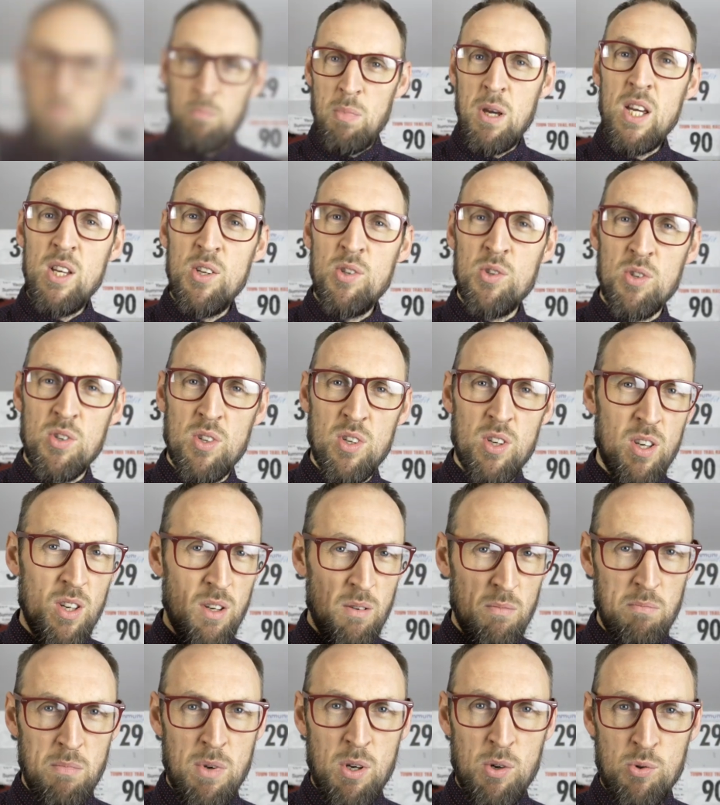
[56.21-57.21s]
Beast,
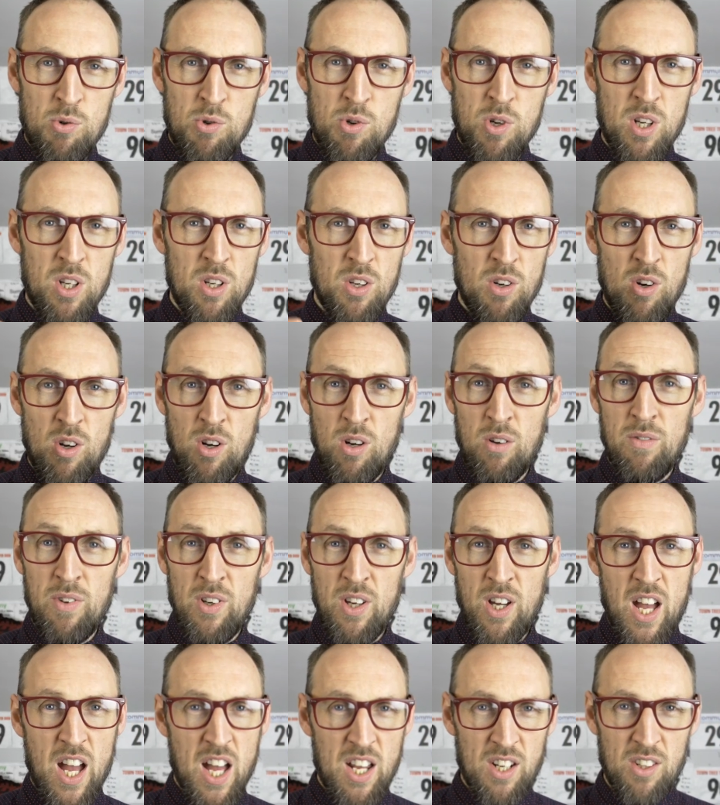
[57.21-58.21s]
Mildred,
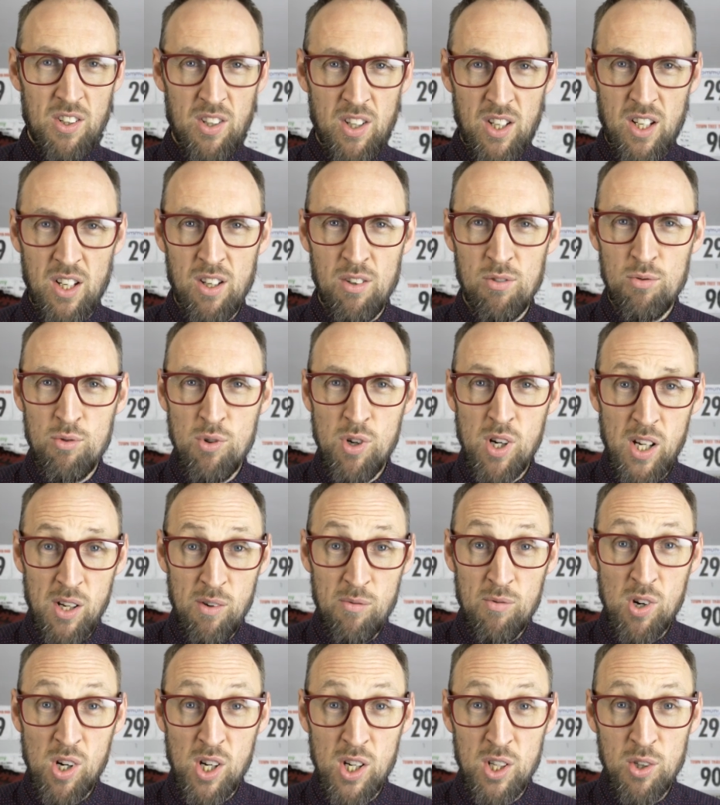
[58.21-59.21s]
Oliver, and I
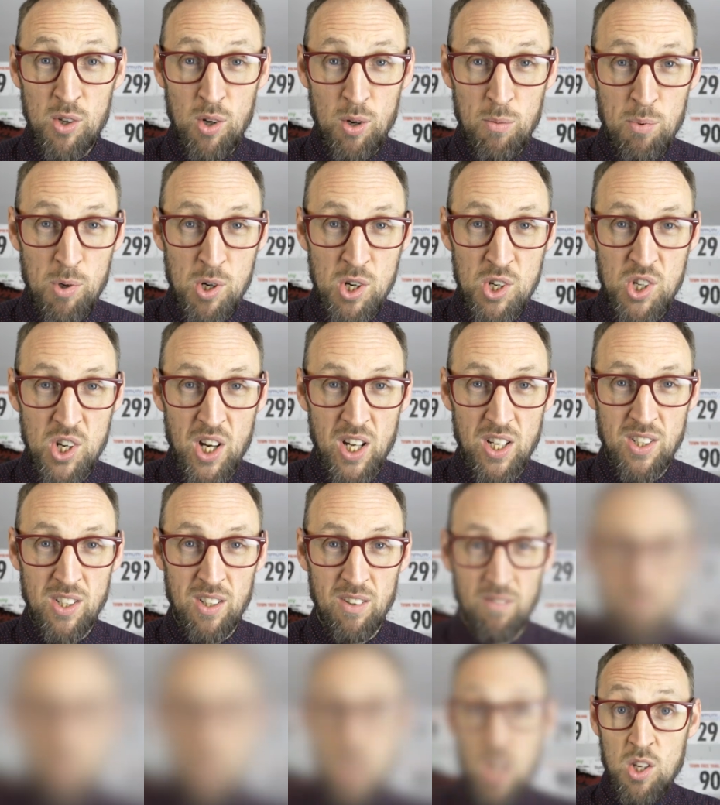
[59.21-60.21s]
really do appreciate
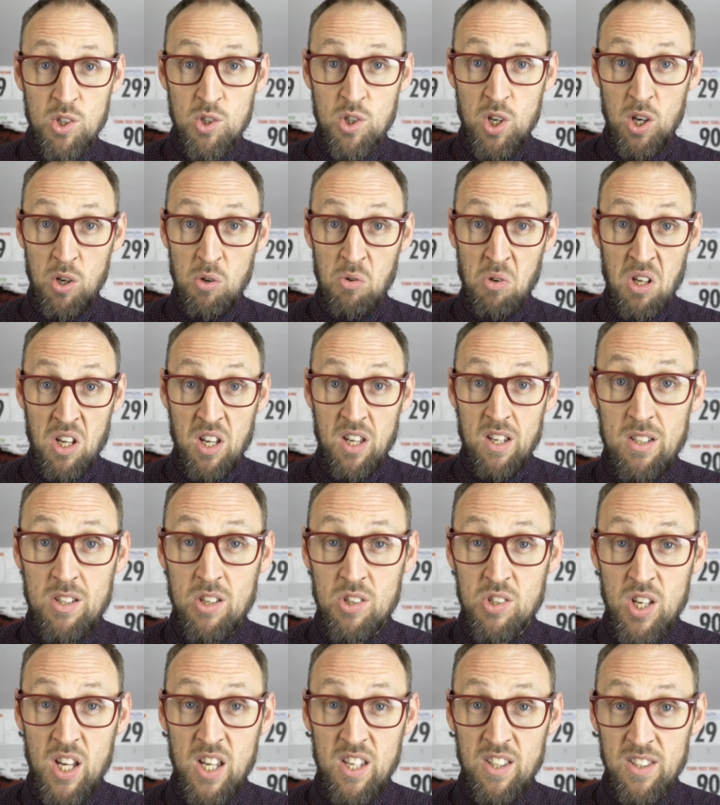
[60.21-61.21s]
it. So,
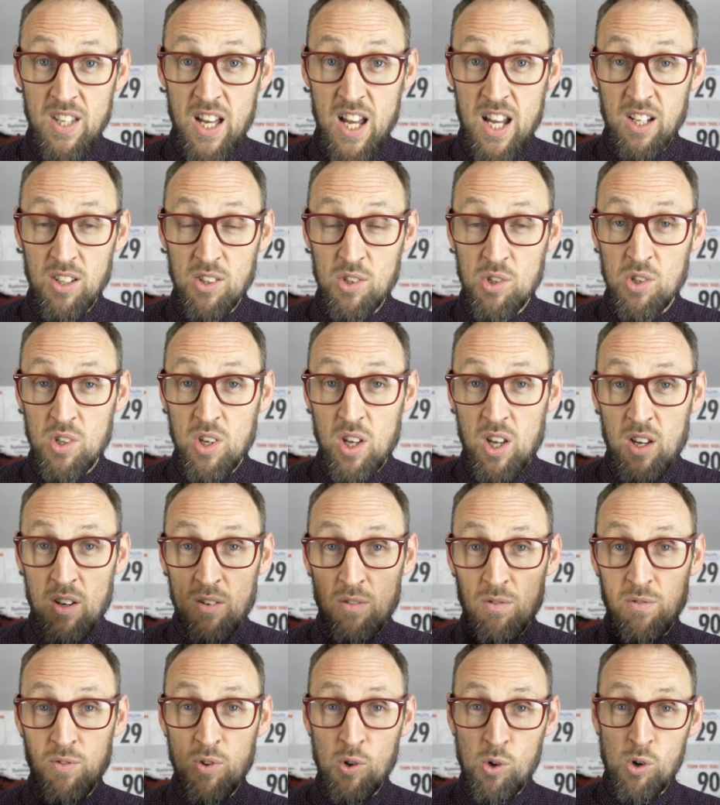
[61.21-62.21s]
to say thanks
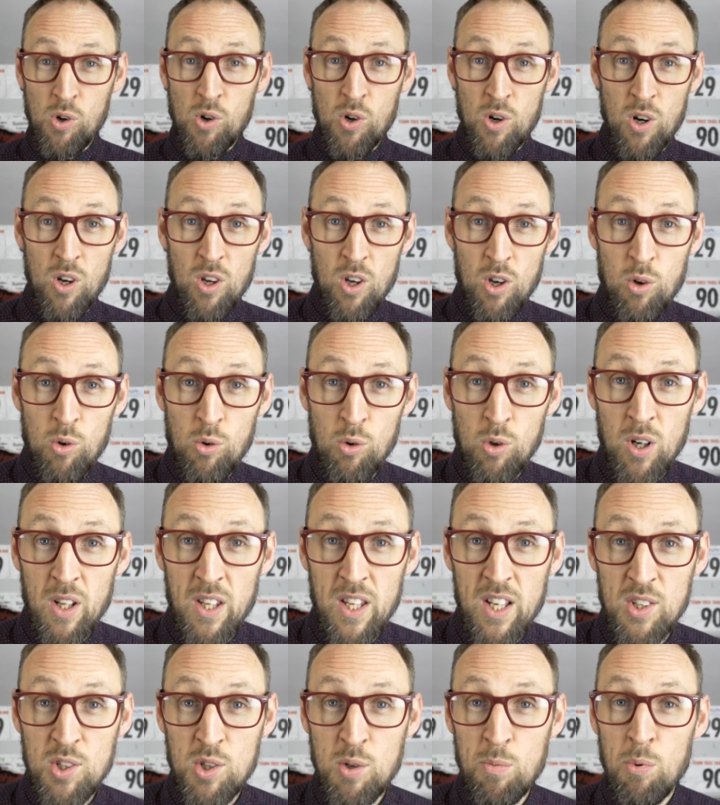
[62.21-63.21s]
for all
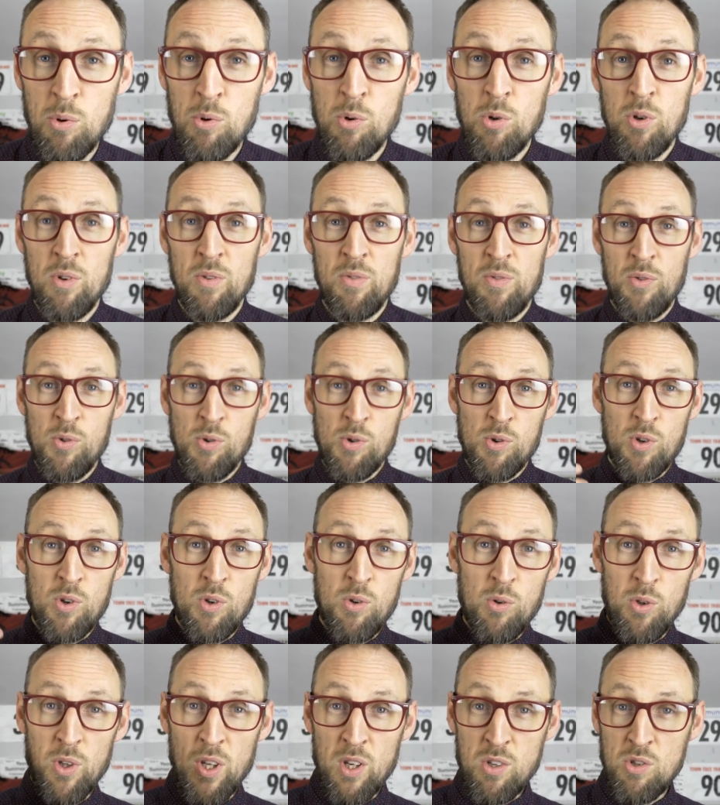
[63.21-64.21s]
of that support, for
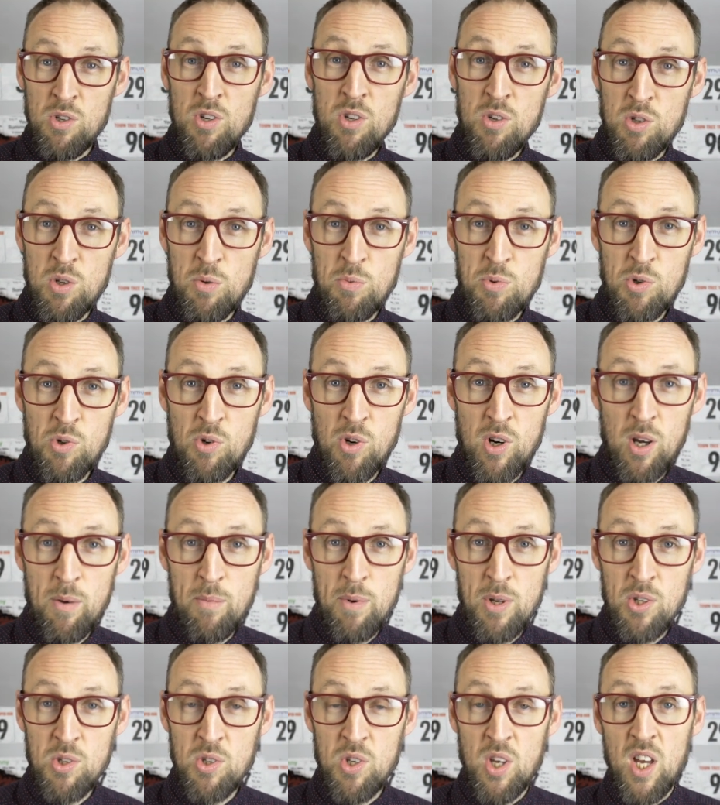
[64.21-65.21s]
all those new
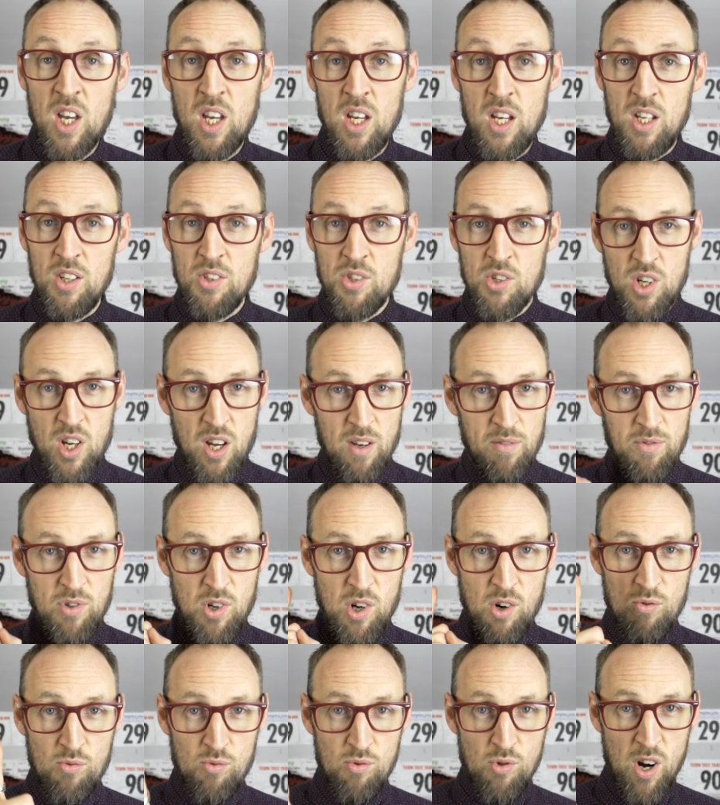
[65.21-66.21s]
subscribers, it's time
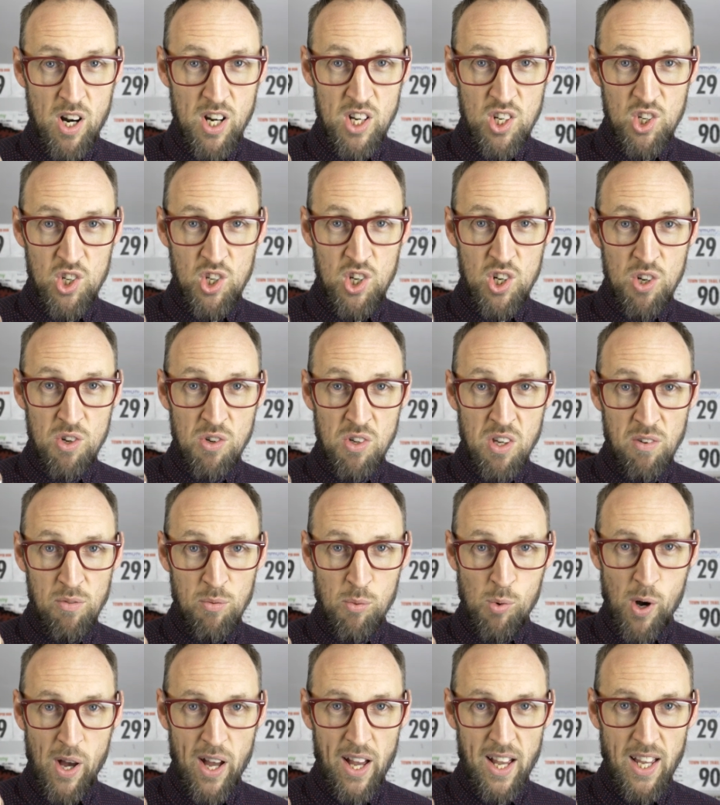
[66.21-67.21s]
for a running shoe
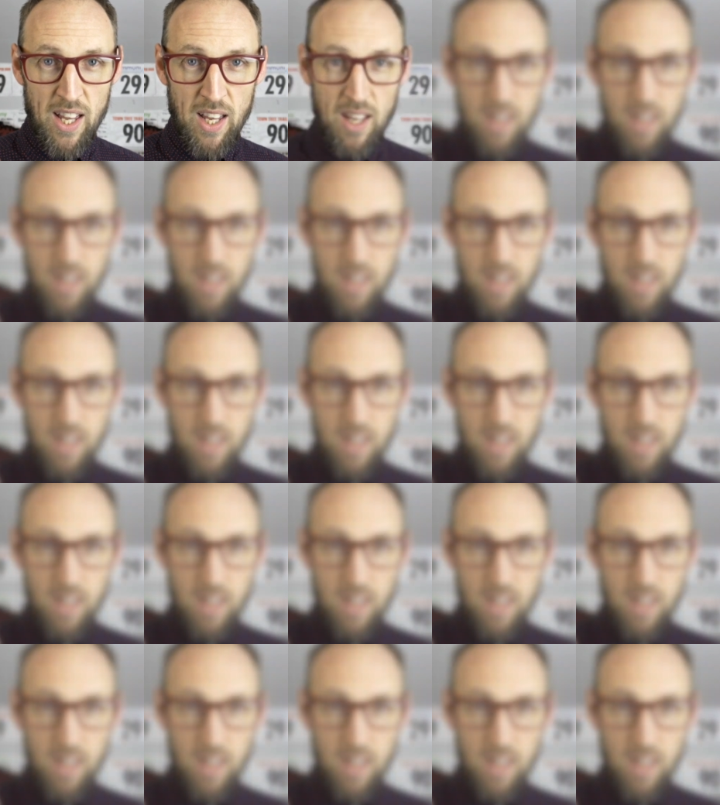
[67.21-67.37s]
giveaway.